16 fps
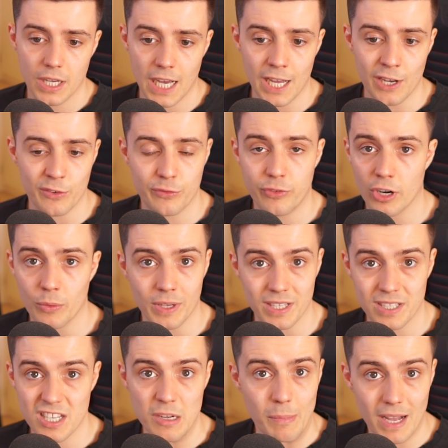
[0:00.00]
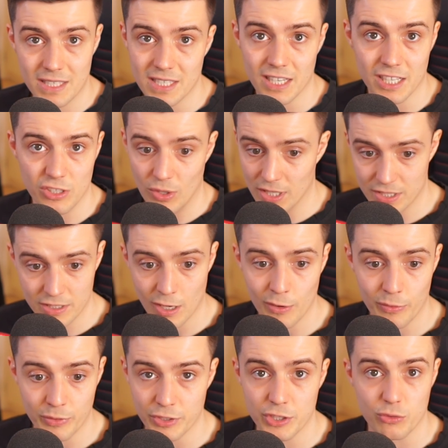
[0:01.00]
and following cinematics and that
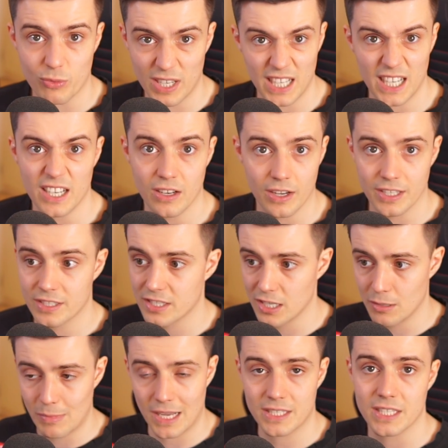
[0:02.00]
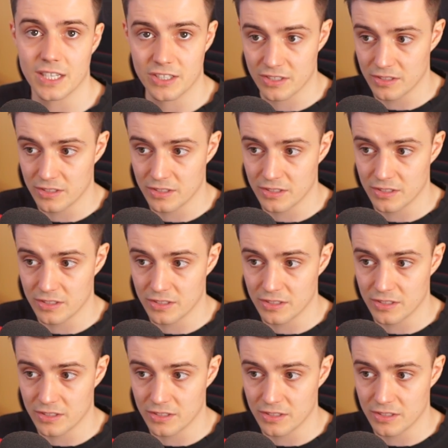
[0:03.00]
stuff and just really nice cinematics